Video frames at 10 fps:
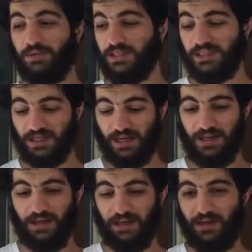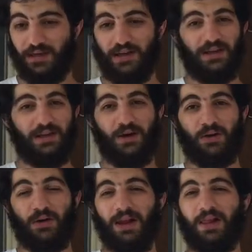This is going to
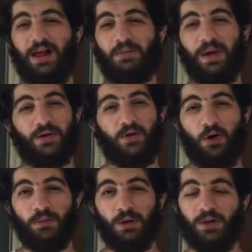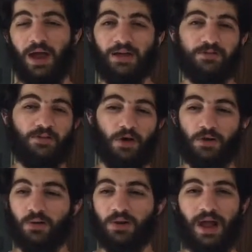create a lot of microbial life,
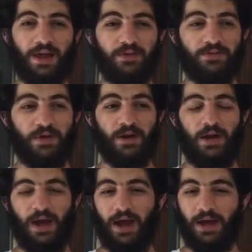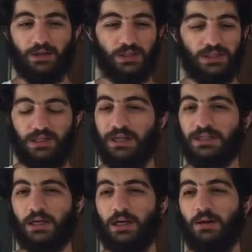fungal life, just things
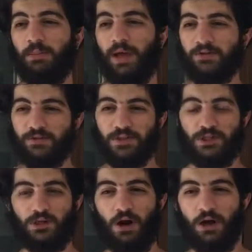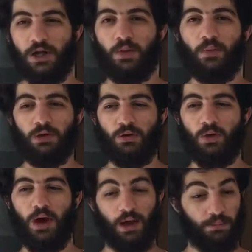that are going to benefit your garden when
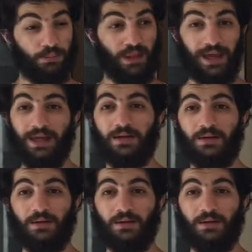you plant